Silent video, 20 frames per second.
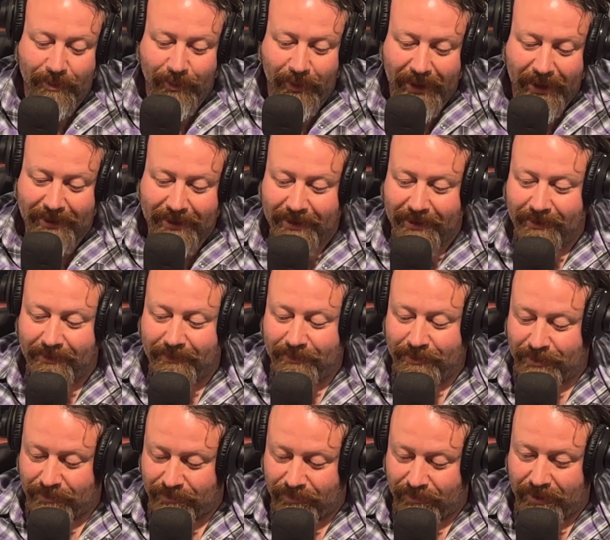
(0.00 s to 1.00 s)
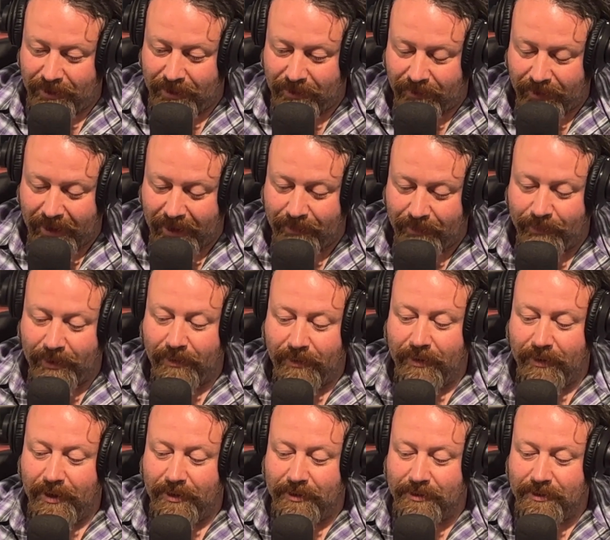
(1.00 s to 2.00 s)
our branding, which is really great, but
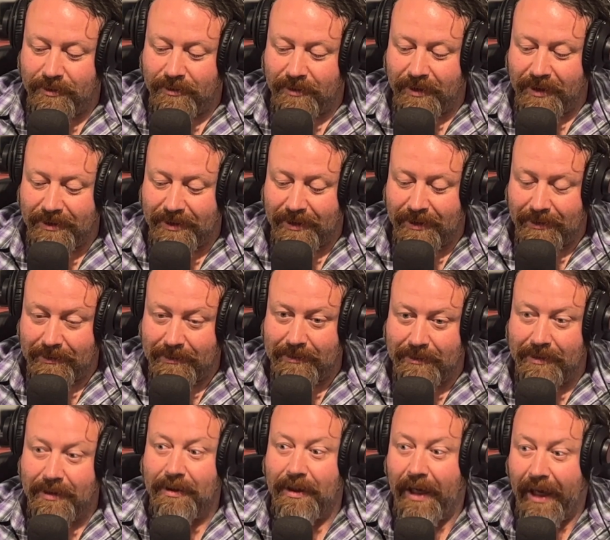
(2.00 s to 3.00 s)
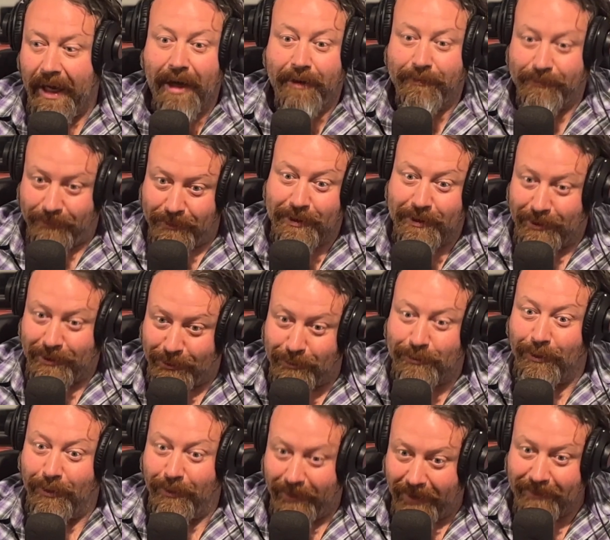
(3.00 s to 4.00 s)
we also, like I said, have to
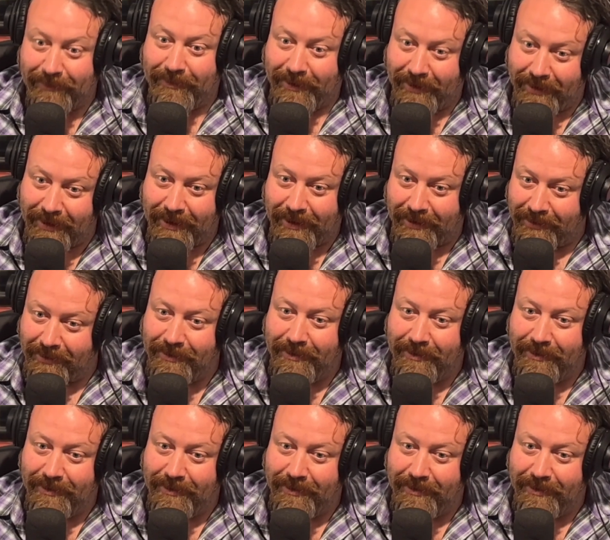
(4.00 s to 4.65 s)
control everything,